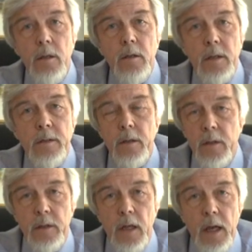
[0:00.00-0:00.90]
this,
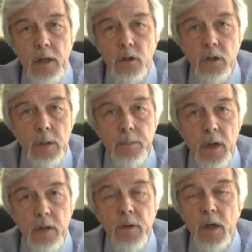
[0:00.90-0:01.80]
this relationship
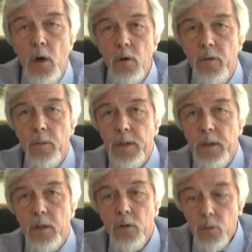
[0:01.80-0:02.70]
and we are going from a
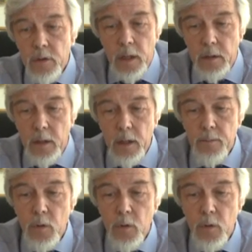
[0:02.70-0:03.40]
Tier 2 center